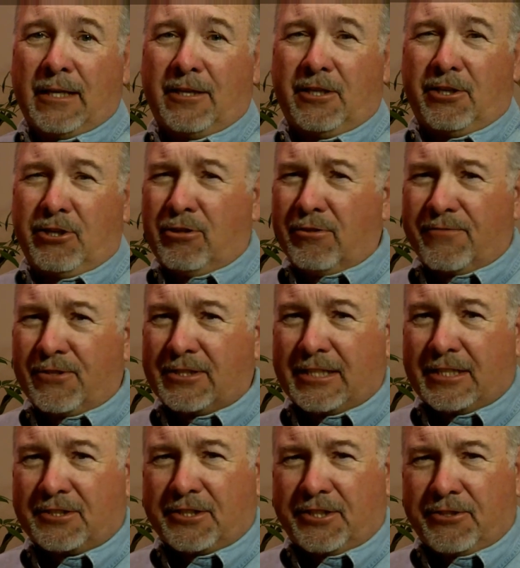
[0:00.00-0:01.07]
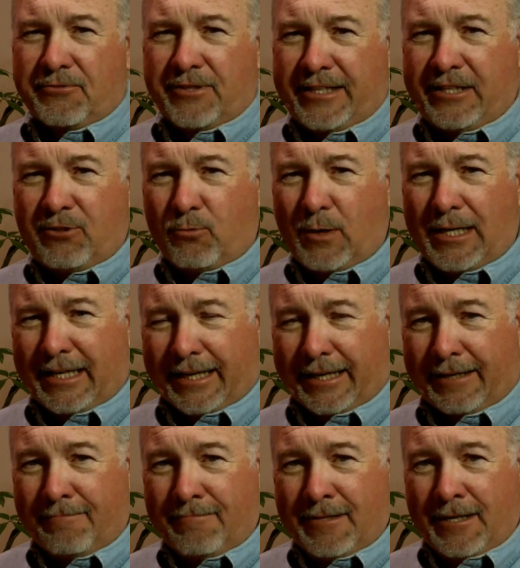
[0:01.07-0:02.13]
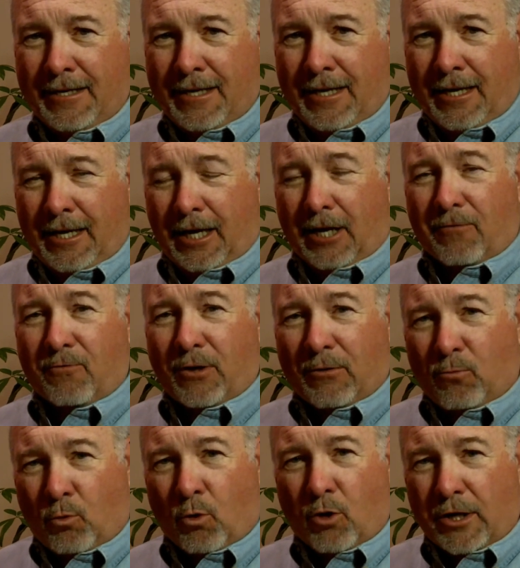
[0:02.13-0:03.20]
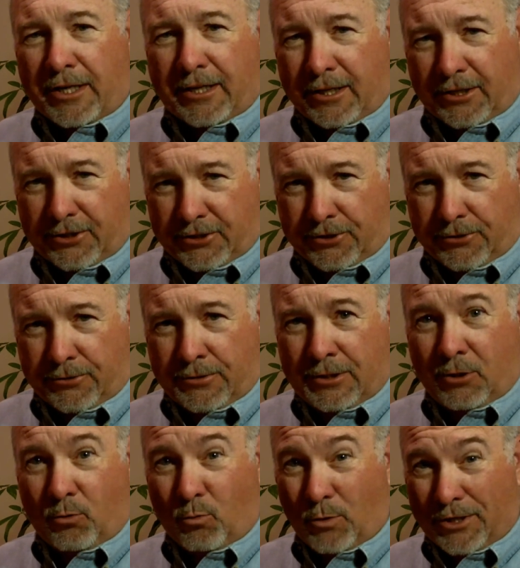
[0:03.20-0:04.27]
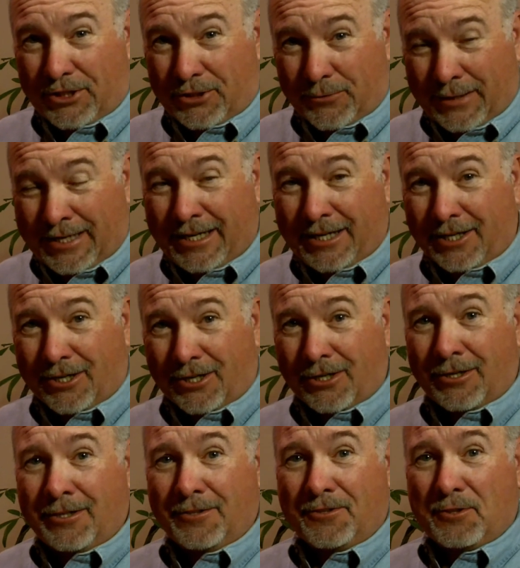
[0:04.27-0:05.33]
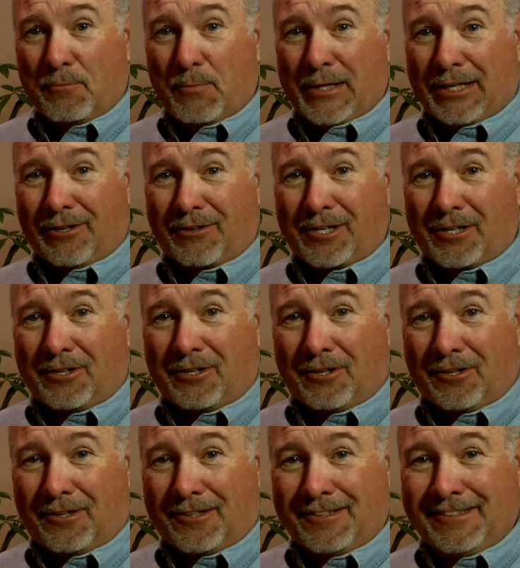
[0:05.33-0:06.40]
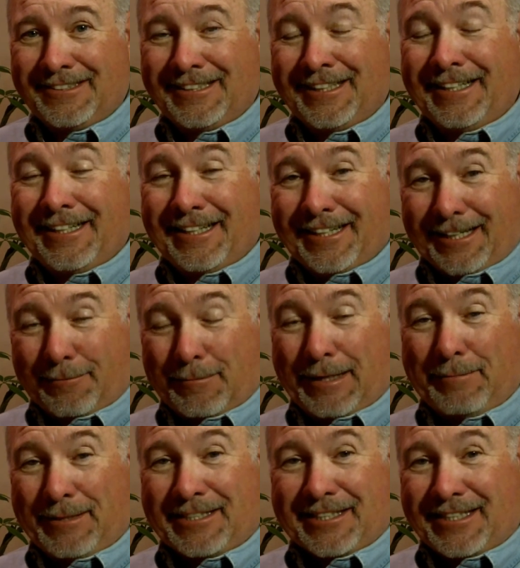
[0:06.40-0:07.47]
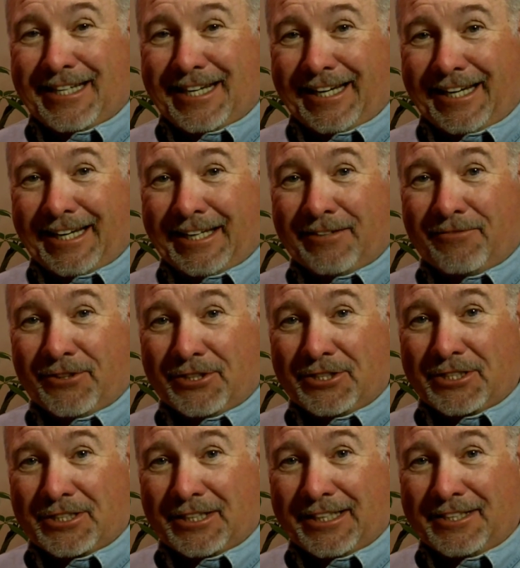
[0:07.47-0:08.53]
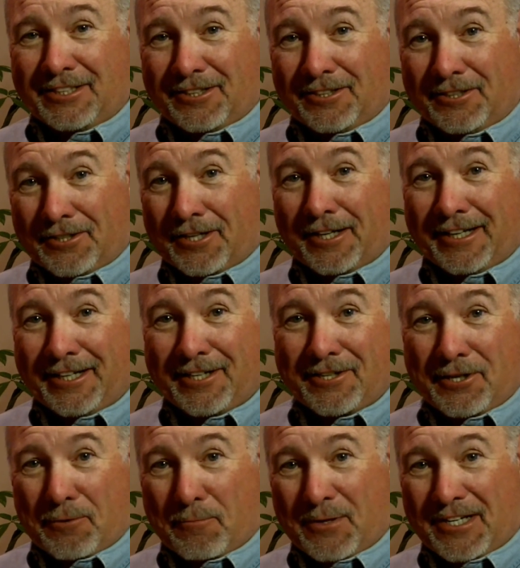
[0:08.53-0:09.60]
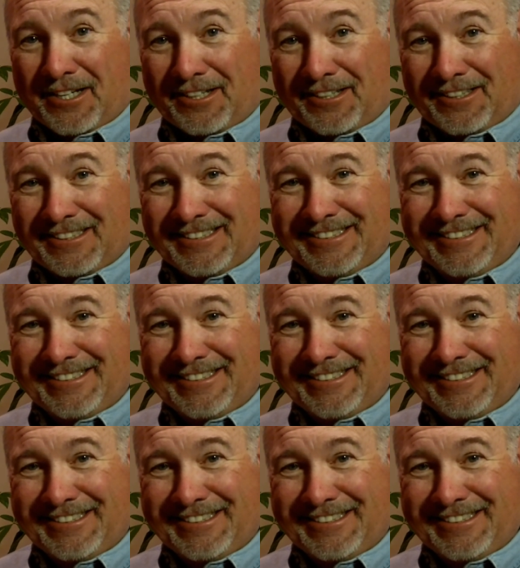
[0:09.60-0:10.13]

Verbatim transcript: The universe has a unique way of rewarding you when you hear the bell call. And maybe today, if you just listen, you're going to hear your bell.